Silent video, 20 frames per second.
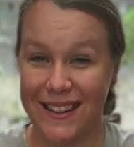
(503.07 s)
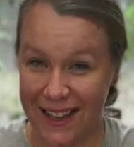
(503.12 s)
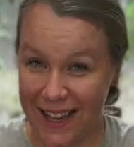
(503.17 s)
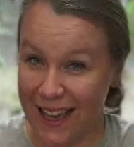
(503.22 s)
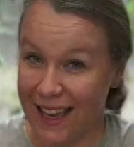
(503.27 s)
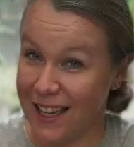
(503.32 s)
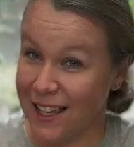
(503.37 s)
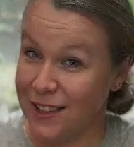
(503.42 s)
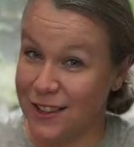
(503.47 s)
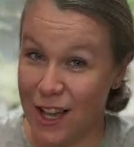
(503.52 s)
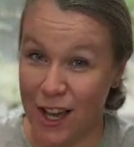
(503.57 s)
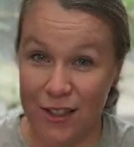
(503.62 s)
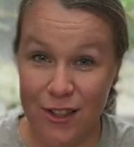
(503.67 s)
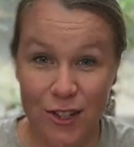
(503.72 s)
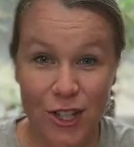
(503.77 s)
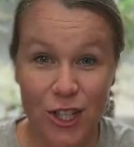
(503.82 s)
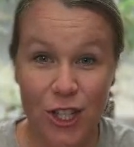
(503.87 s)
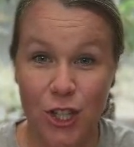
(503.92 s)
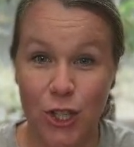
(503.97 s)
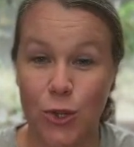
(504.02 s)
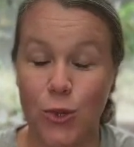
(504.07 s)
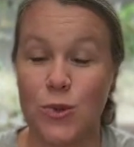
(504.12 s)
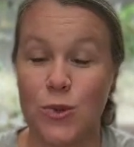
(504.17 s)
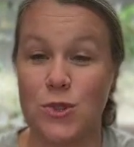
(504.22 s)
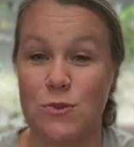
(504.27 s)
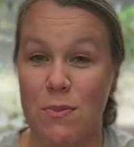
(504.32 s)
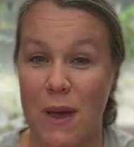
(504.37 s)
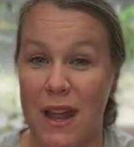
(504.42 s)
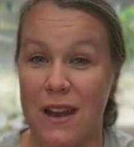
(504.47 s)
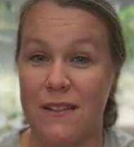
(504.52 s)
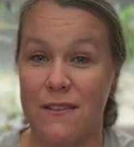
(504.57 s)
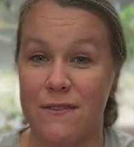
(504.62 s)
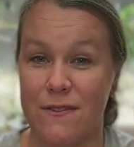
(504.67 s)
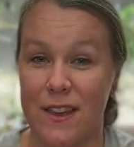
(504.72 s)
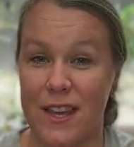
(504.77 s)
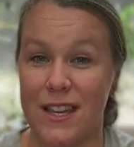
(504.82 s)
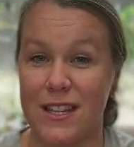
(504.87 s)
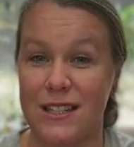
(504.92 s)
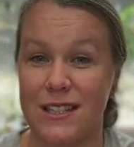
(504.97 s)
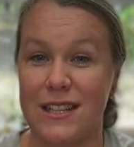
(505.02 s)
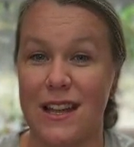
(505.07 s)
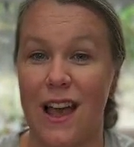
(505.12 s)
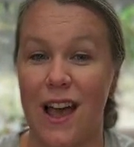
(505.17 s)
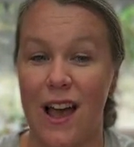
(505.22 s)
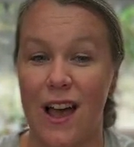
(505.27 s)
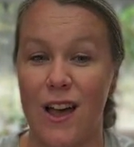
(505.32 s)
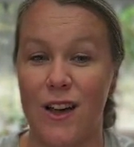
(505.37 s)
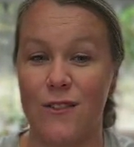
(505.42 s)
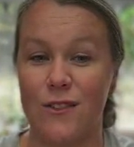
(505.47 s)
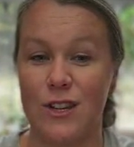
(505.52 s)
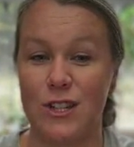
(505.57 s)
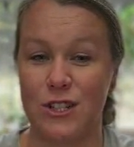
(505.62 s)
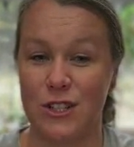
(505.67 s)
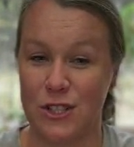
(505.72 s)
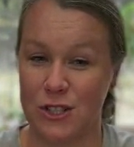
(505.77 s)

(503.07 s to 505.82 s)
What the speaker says: another huge benefit of